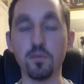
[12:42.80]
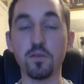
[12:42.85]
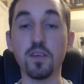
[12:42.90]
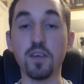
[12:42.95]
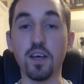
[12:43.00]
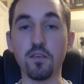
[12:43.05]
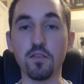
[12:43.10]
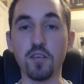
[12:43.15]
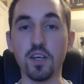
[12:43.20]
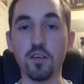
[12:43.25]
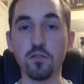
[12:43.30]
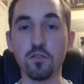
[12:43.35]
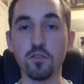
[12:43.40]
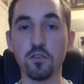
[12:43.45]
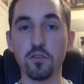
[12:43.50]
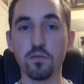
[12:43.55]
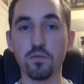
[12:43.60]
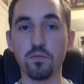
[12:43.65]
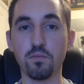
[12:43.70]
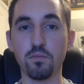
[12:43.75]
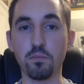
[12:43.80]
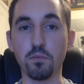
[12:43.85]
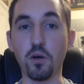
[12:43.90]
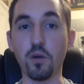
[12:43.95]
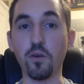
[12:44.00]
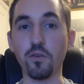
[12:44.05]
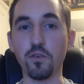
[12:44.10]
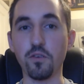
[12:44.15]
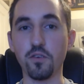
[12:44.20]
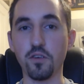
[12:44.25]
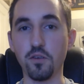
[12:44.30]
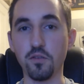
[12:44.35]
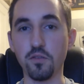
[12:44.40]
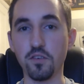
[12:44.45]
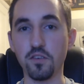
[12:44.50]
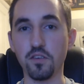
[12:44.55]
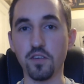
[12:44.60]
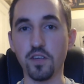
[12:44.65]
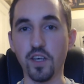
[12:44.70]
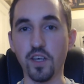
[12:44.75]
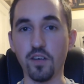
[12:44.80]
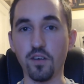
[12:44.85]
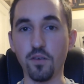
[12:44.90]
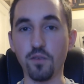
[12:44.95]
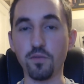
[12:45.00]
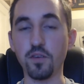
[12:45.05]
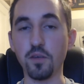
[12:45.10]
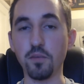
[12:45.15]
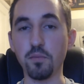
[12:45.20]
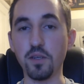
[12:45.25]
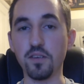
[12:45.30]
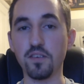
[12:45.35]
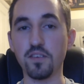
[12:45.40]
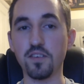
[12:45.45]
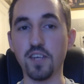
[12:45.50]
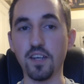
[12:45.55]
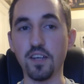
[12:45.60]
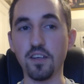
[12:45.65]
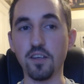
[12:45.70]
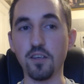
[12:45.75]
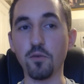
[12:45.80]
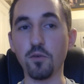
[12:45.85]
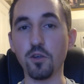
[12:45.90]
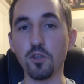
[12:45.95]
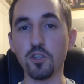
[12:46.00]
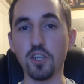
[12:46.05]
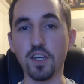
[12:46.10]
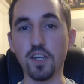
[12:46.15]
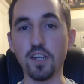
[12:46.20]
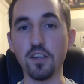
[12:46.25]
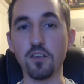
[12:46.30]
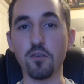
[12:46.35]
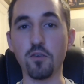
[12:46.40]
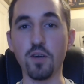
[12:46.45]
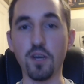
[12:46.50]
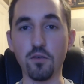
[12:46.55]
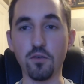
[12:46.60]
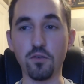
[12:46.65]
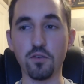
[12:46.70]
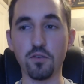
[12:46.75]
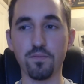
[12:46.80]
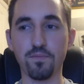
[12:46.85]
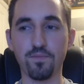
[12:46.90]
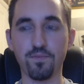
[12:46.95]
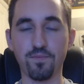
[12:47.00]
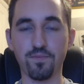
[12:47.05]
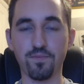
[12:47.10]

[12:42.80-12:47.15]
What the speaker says: sound out Bond, who's obviously been standing watching in the crowd.